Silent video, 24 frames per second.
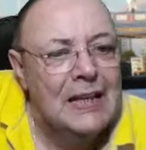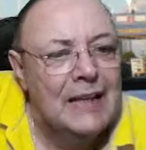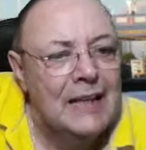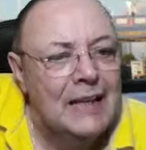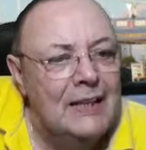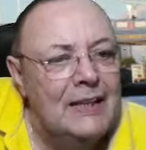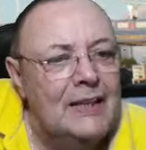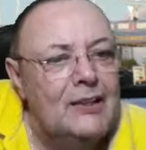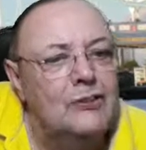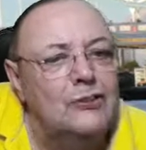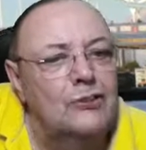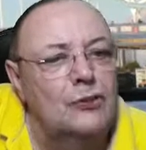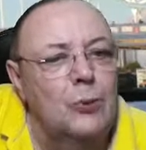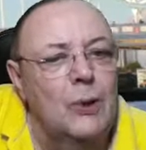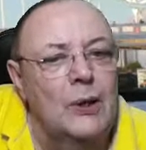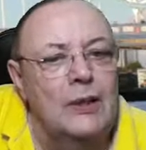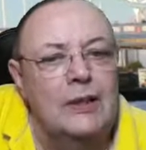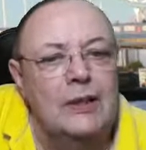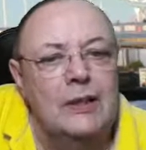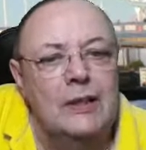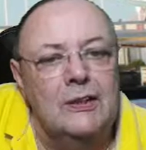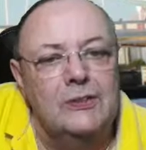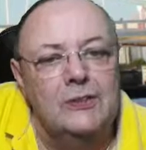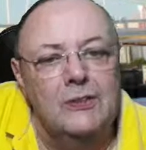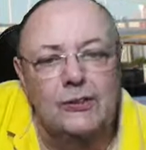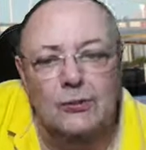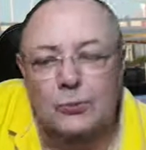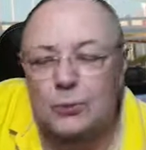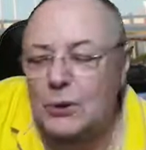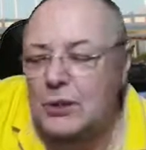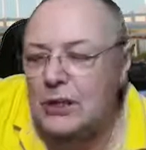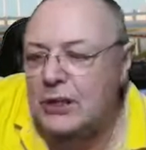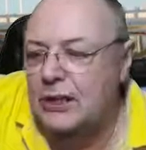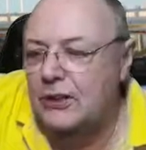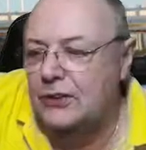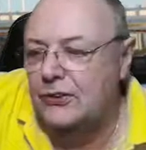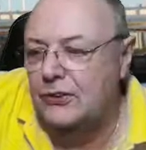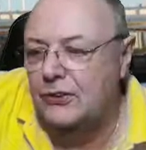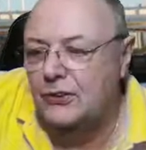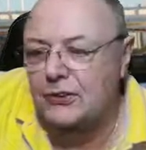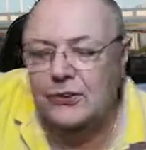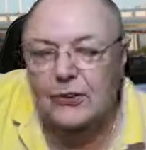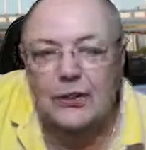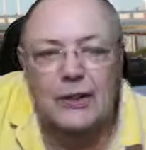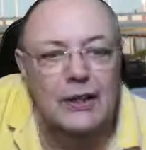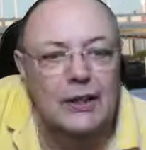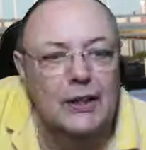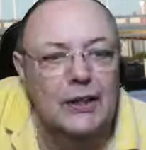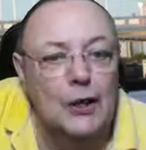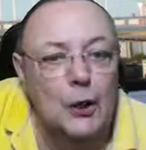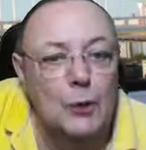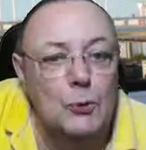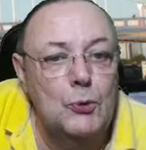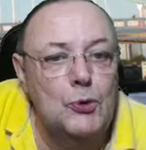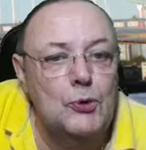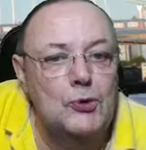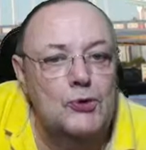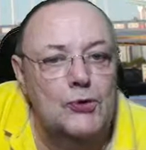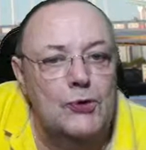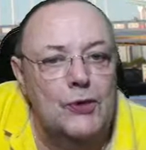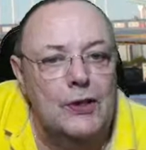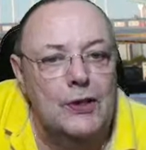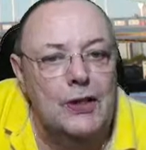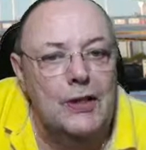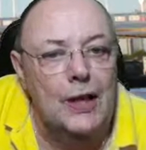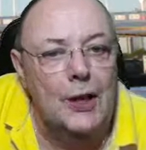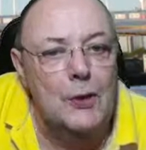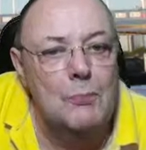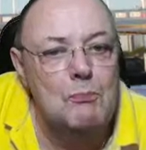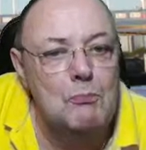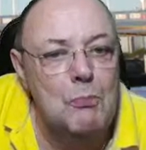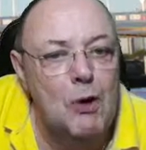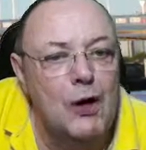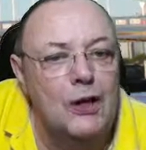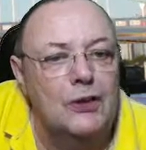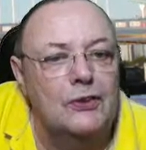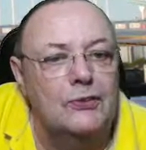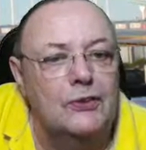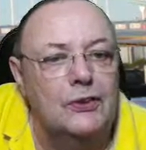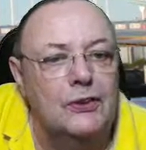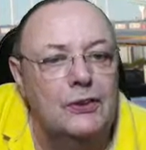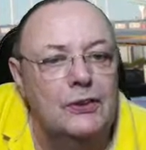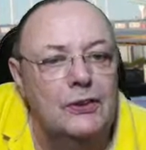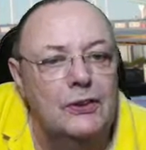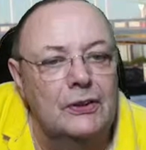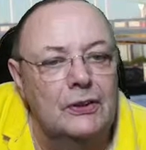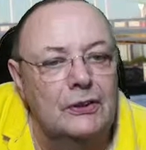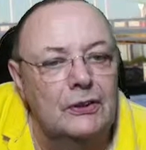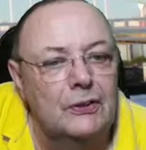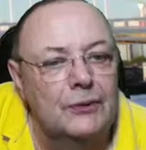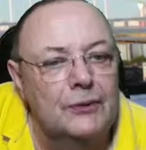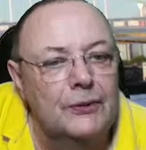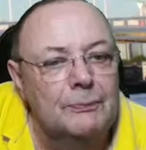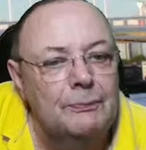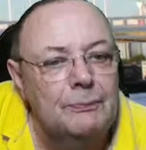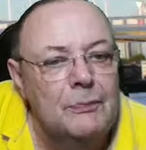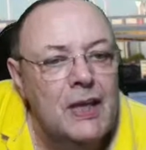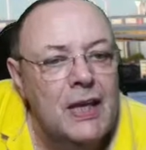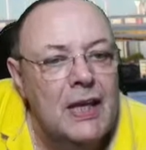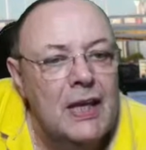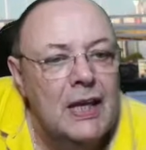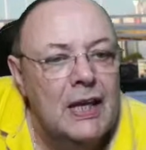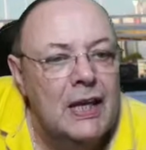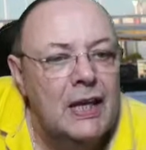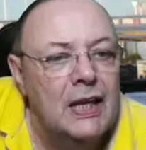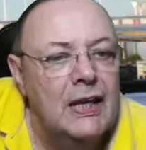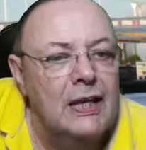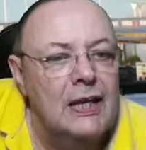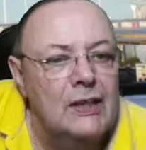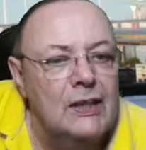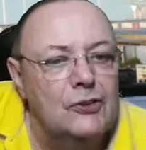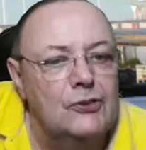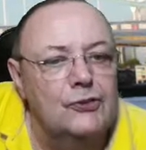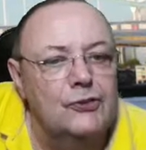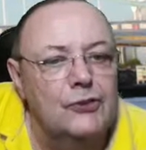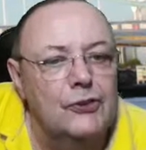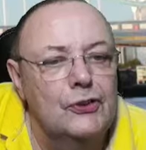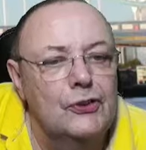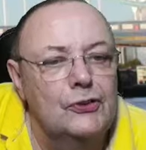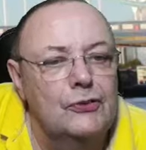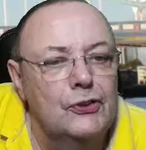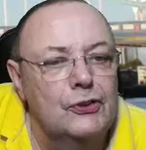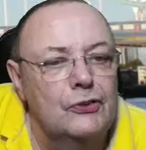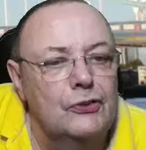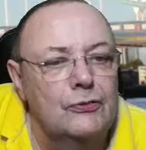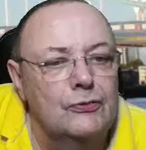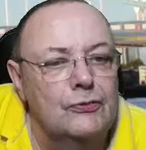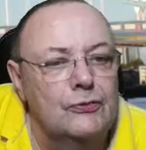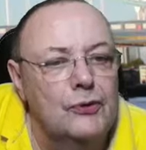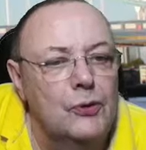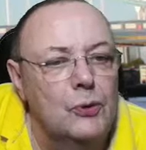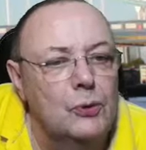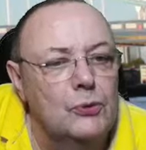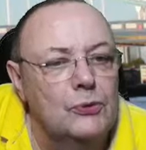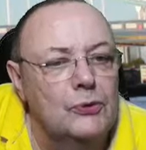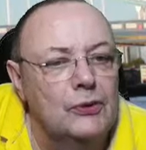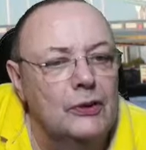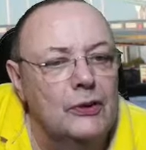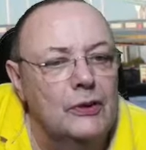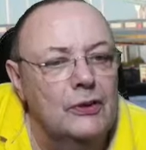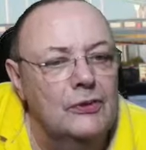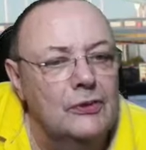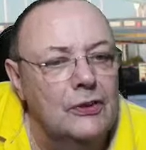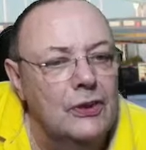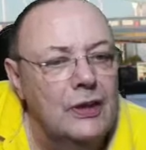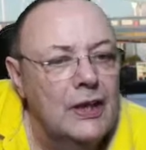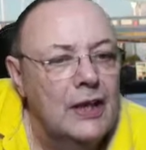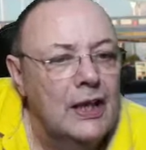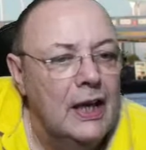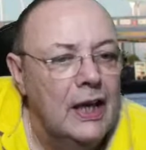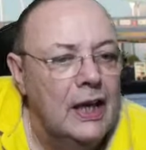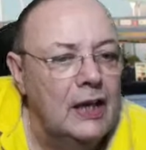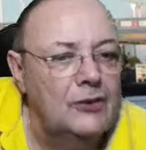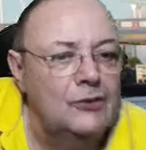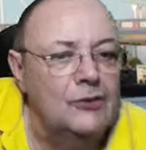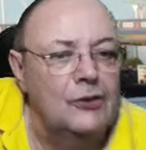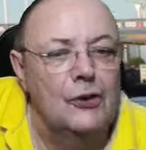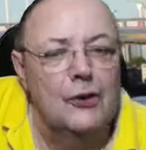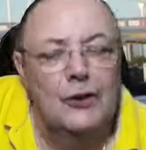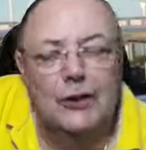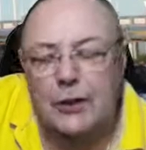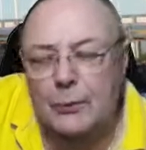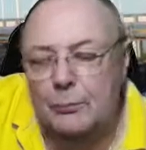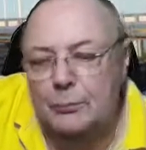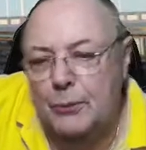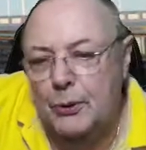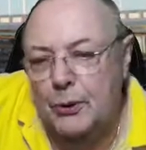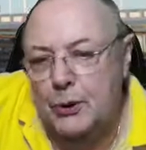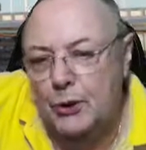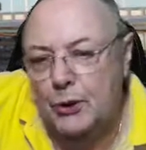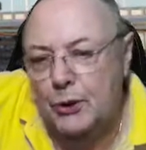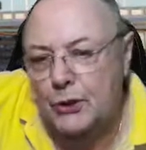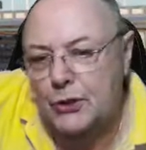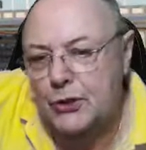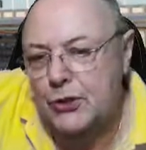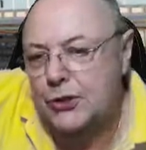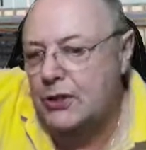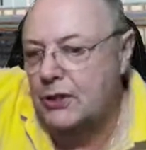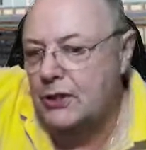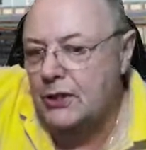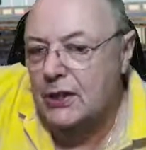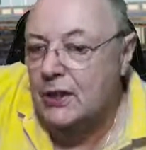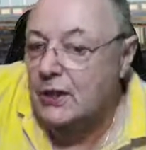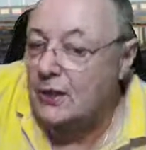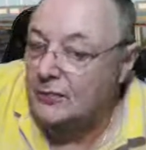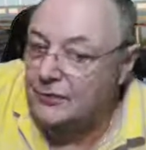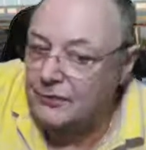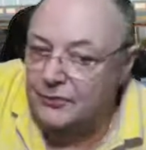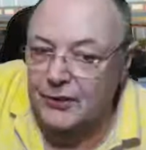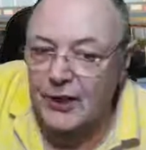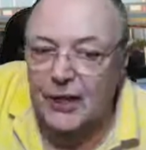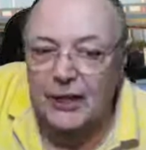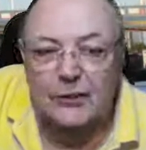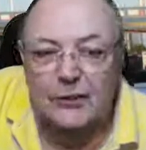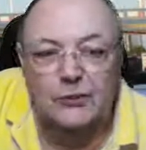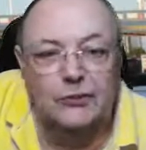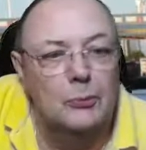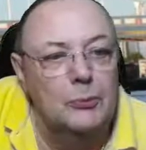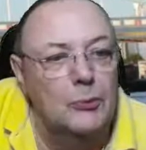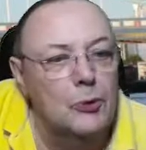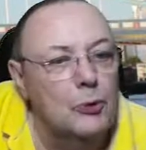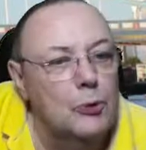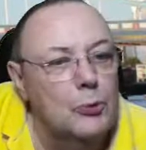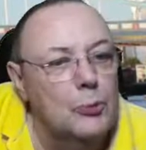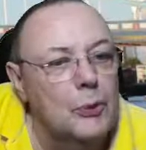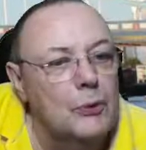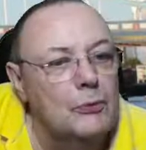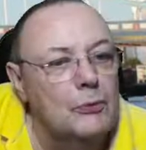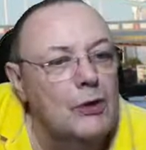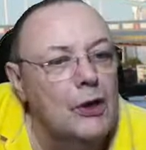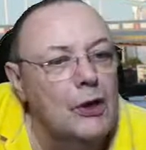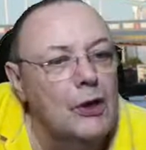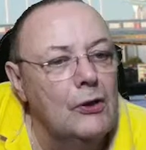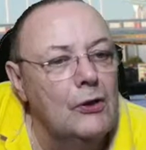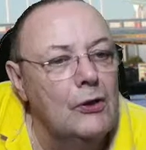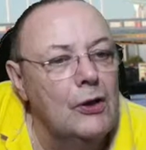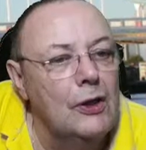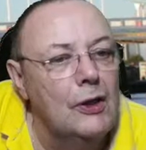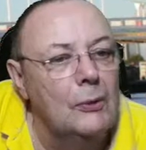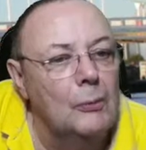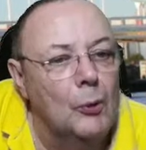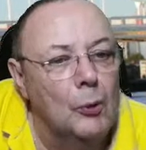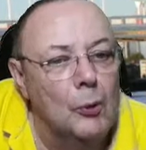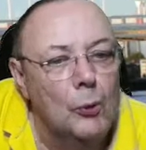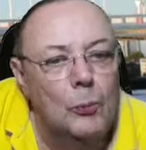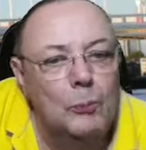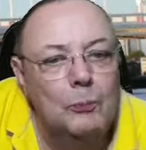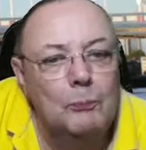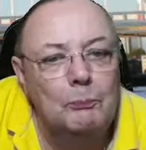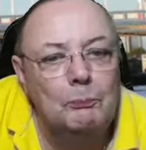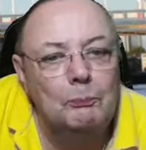In his 20s, his willies is like an oak tree, mighty and hard. In his 30s and 40s, it's like a birch, flexible but reliable.